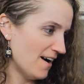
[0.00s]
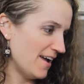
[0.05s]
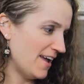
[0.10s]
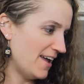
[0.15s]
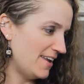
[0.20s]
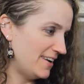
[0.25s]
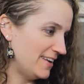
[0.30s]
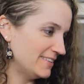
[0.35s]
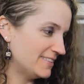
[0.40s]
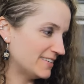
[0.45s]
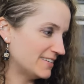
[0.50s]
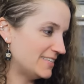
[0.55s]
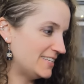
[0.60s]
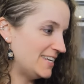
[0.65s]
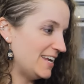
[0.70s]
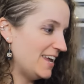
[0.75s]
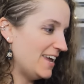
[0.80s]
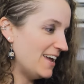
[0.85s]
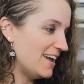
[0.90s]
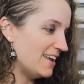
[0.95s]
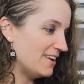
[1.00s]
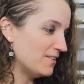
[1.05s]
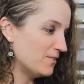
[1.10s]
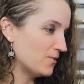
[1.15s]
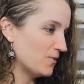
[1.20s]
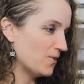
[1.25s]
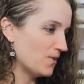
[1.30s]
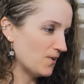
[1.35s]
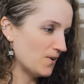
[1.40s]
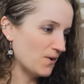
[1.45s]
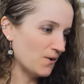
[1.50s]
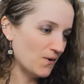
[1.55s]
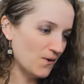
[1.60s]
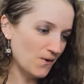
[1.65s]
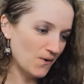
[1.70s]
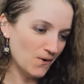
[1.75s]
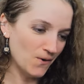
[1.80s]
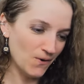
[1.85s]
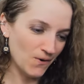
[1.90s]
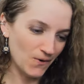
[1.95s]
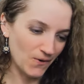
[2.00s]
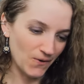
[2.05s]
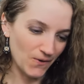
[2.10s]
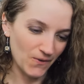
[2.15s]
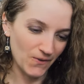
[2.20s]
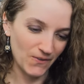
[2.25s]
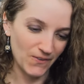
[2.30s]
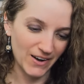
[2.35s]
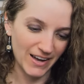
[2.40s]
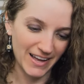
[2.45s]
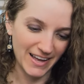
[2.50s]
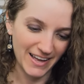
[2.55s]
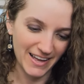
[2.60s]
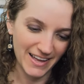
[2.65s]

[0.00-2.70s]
And it's a tin. Oh!